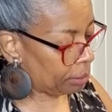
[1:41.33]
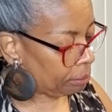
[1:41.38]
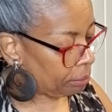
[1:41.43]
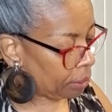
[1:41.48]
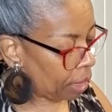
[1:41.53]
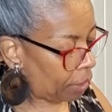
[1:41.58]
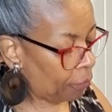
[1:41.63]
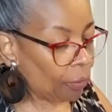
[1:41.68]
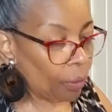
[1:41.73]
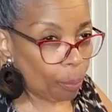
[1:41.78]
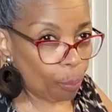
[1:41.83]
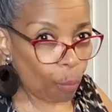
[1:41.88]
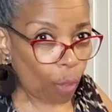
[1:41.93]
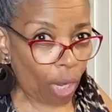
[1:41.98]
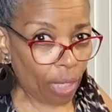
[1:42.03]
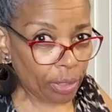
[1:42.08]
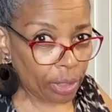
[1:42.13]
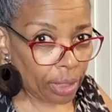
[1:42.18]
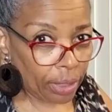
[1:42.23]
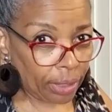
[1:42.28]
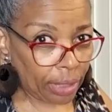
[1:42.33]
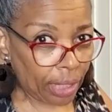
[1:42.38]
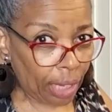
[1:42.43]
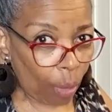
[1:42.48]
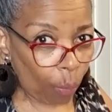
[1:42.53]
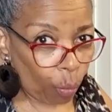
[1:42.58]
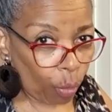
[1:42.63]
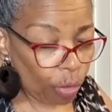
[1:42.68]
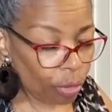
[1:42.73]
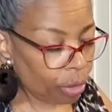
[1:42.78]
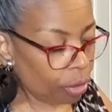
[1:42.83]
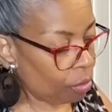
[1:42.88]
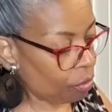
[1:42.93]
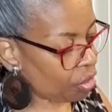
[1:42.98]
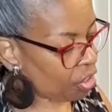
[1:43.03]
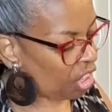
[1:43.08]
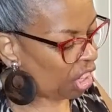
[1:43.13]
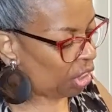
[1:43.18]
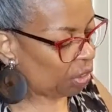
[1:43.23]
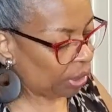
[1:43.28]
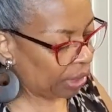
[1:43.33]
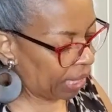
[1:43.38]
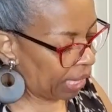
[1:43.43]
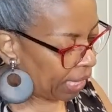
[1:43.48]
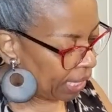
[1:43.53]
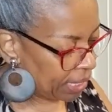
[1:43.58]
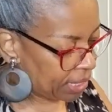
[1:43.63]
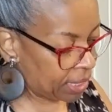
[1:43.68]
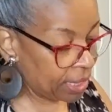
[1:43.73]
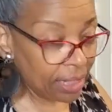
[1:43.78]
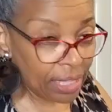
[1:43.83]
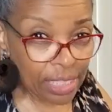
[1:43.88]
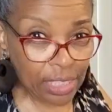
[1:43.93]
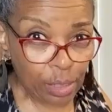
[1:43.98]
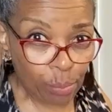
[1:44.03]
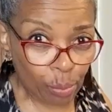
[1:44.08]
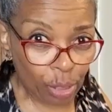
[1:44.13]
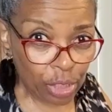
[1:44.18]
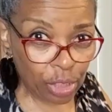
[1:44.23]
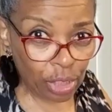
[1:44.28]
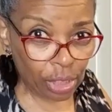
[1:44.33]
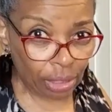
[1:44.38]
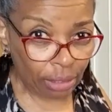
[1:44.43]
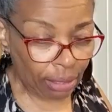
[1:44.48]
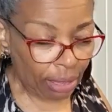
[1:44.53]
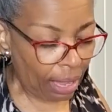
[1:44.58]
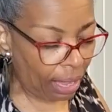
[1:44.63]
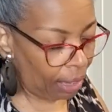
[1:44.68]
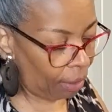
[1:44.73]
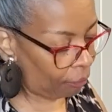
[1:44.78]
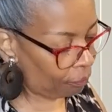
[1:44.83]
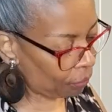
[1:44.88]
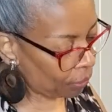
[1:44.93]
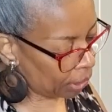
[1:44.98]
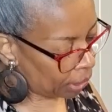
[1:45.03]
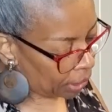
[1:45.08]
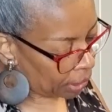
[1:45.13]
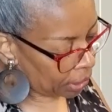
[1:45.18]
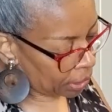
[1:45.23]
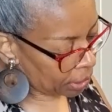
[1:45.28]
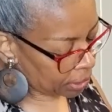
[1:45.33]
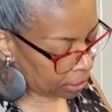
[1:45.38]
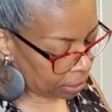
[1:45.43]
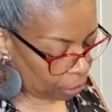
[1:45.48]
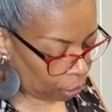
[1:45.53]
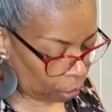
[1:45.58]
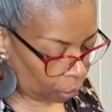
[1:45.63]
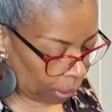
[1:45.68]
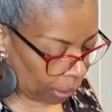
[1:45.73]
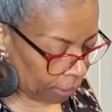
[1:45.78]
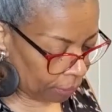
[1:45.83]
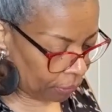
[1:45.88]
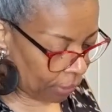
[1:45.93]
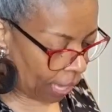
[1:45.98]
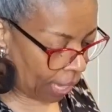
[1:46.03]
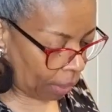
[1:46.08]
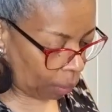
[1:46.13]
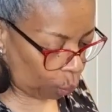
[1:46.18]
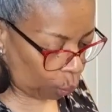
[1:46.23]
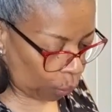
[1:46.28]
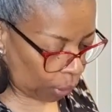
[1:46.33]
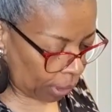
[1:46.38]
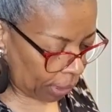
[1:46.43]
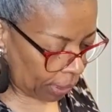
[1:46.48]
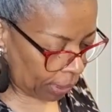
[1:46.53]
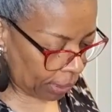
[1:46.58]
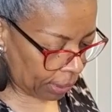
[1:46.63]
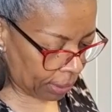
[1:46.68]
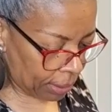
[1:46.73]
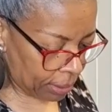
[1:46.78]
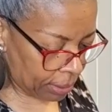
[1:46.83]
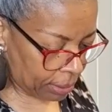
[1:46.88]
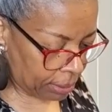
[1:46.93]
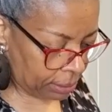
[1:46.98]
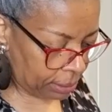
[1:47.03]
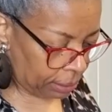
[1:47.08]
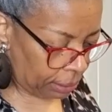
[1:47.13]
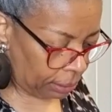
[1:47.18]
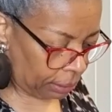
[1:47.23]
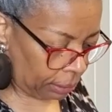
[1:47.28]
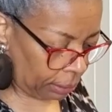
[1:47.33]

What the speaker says: another project that I worked on, so I only had this much left. So, and that was,